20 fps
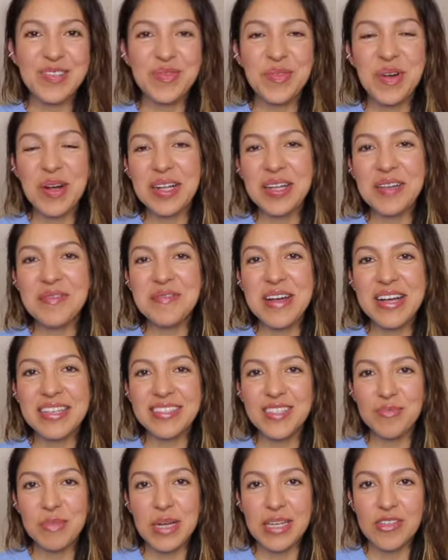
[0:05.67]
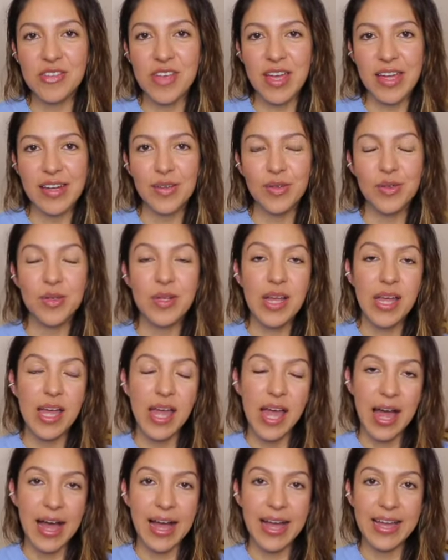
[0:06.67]
welcome back to my channel.
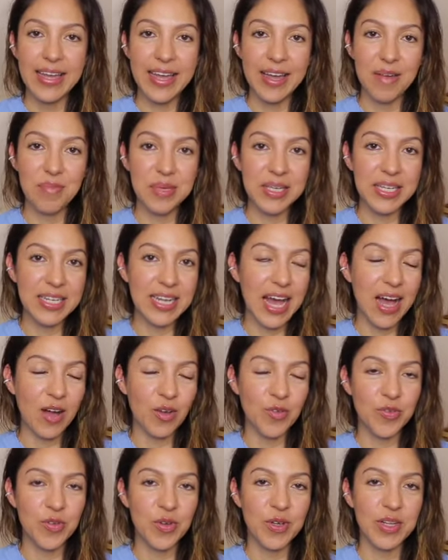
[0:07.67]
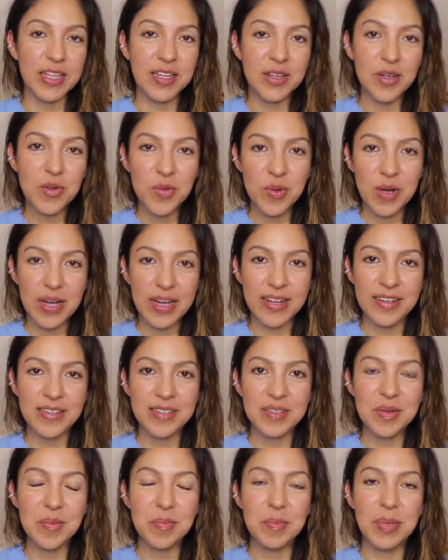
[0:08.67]
I have been out for a little
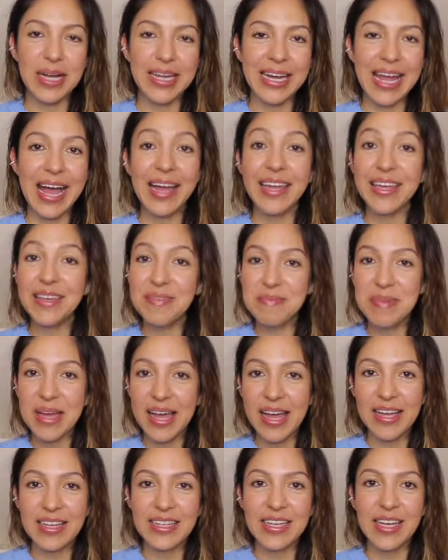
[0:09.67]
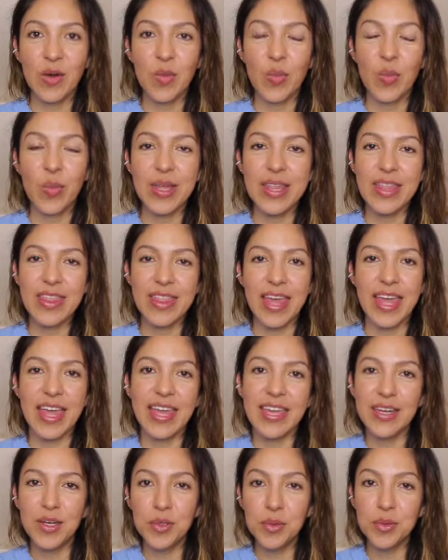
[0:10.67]
while, but I am back with
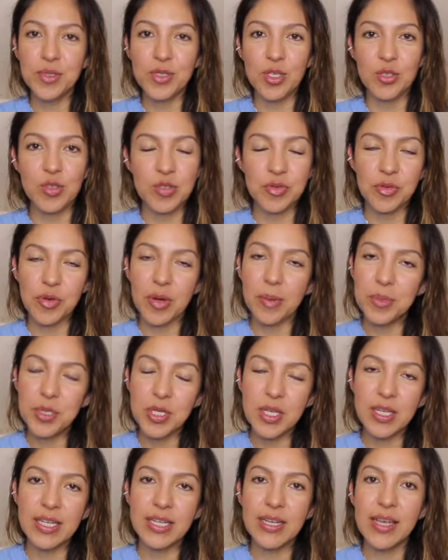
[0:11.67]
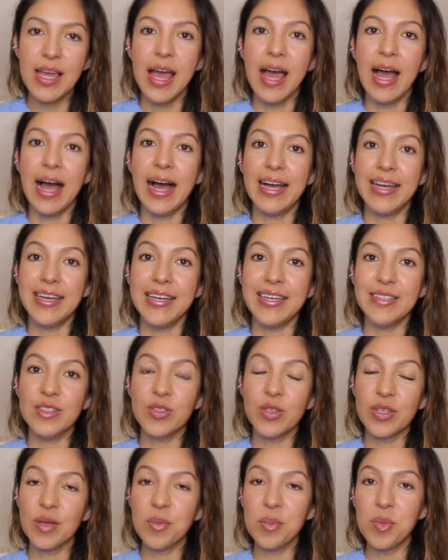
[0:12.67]
a new subscription. I
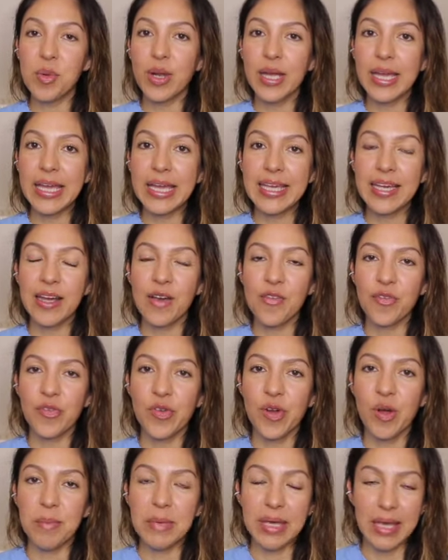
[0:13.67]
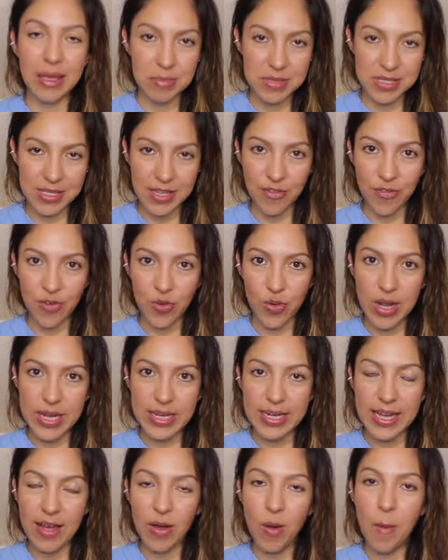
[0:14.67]
took a break from Ipsy for right
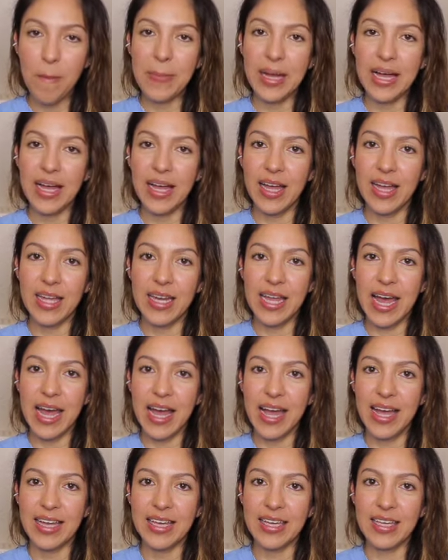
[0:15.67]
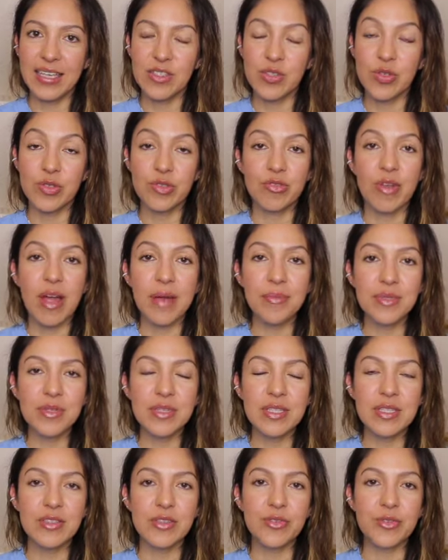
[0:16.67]
now, but I subscribed to
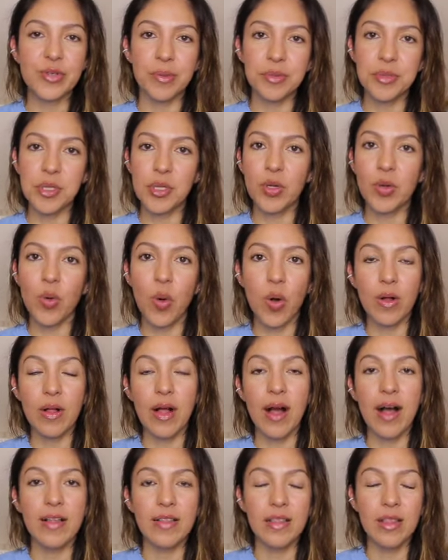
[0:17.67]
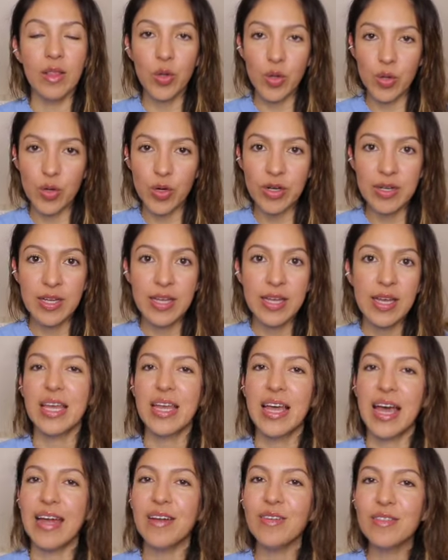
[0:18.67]
the subscription called Allure.
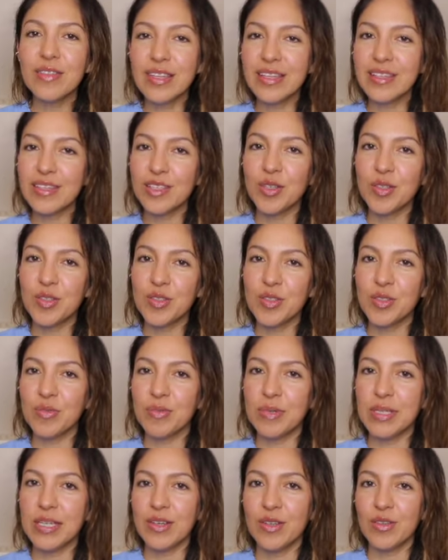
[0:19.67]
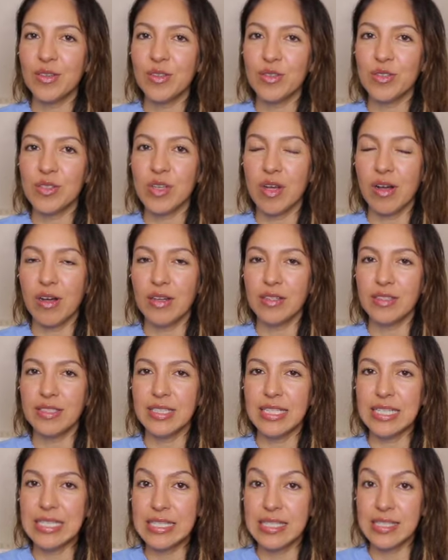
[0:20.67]
I don't think the YouTube videos
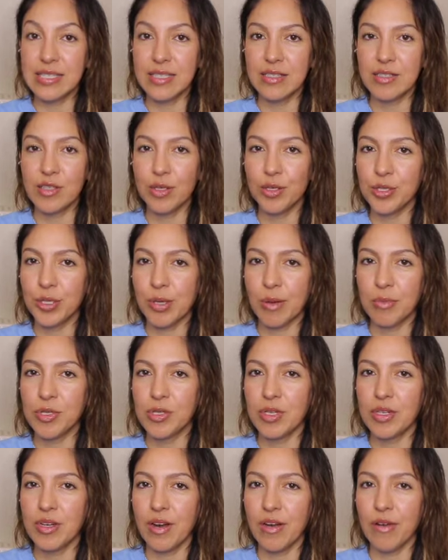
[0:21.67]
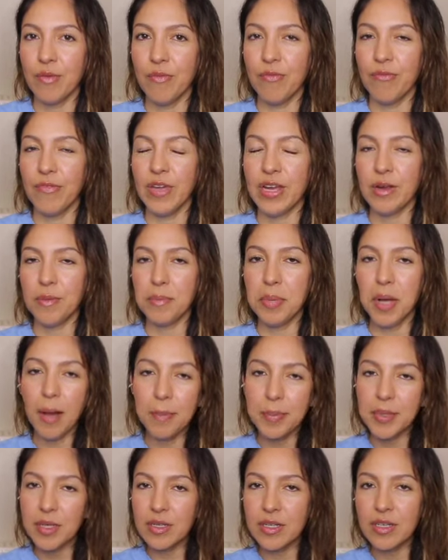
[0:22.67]
on this subscription are very
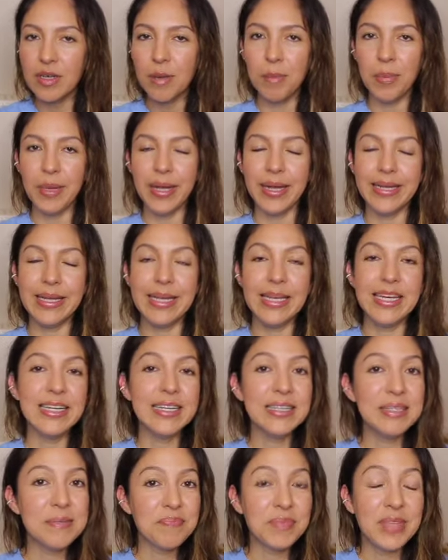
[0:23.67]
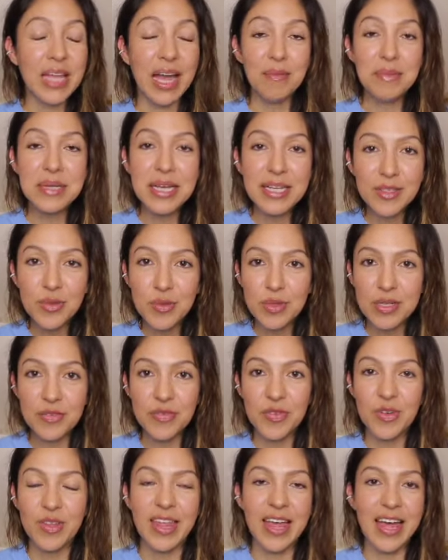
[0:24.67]
popular, but I'm not doing it
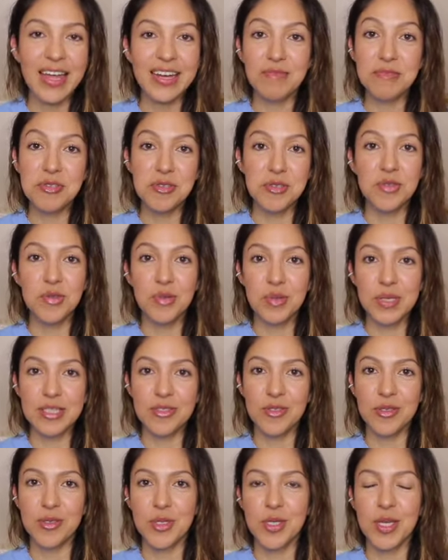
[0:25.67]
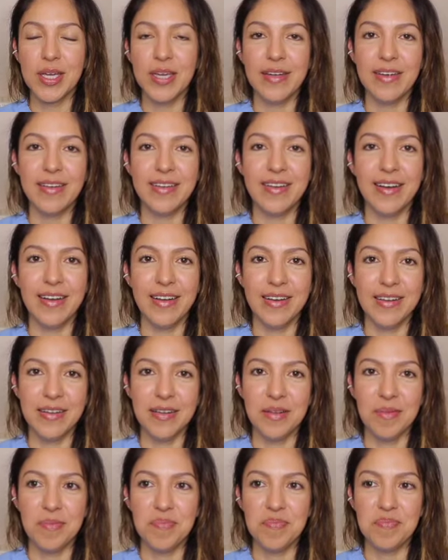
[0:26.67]
for that. I'm just doing it to
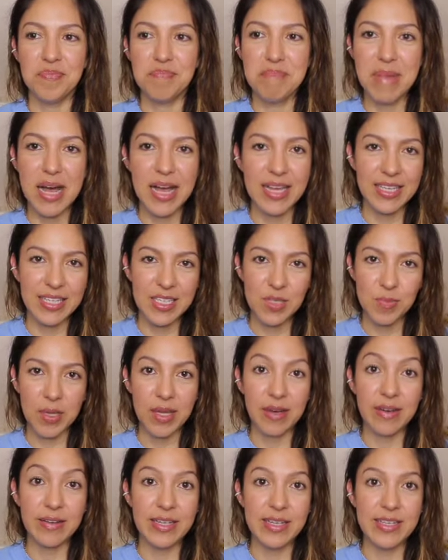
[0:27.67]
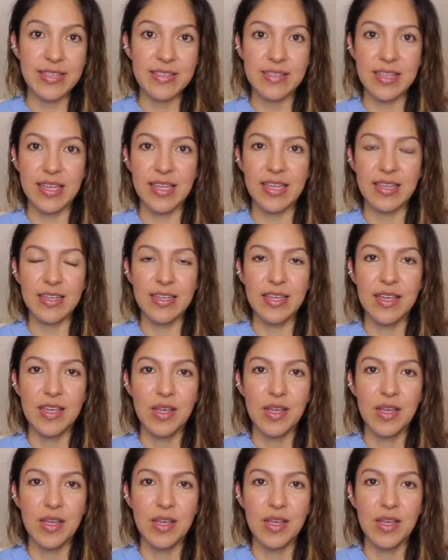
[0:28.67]
share my experience and